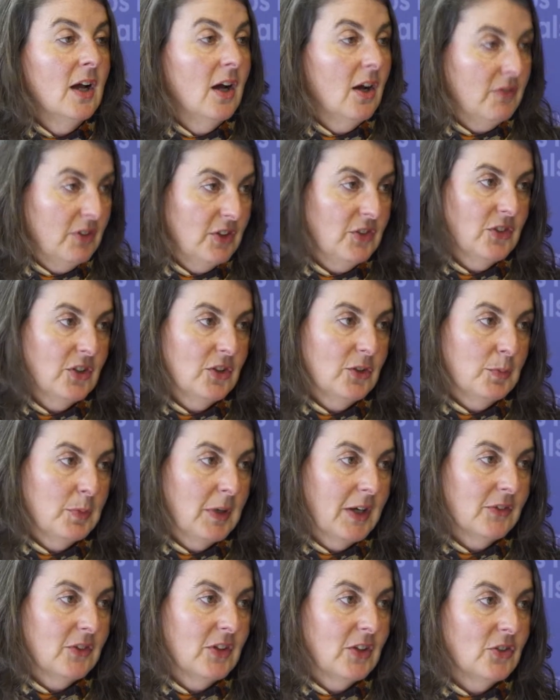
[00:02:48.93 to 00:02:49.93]
a research
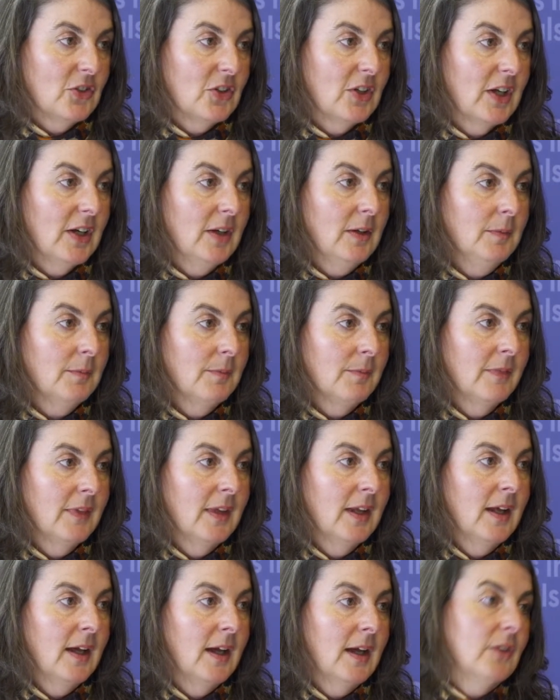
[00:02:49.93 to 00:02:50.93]
practitioner
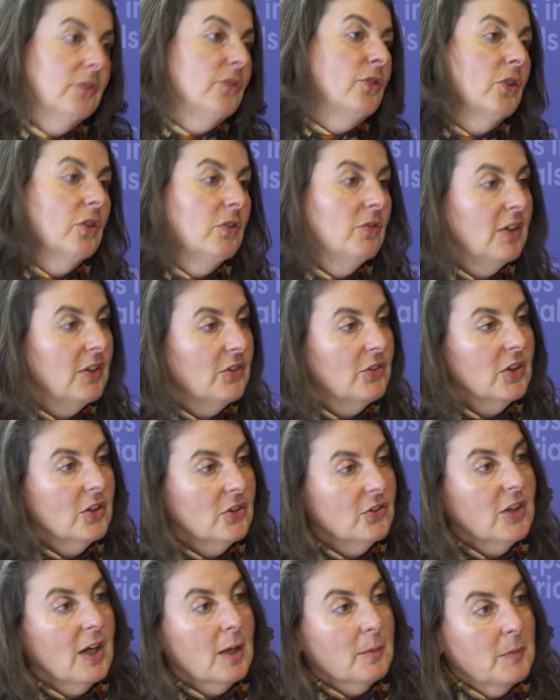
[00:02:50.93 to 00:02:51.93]
and 2
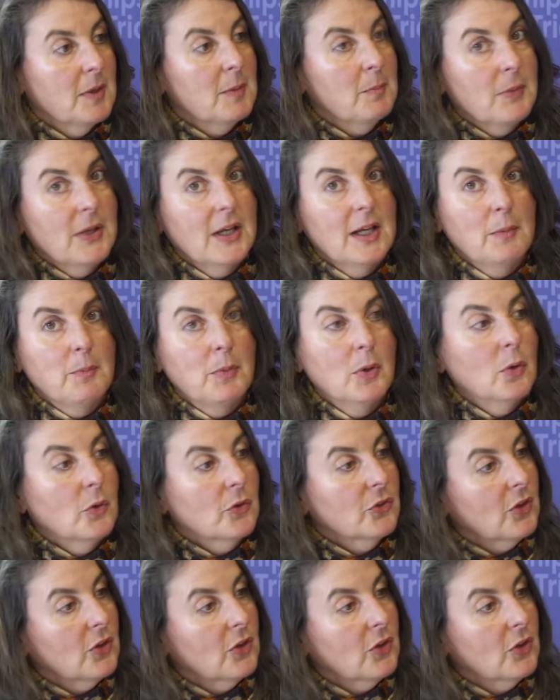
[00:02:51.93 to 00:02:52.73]
research admin people.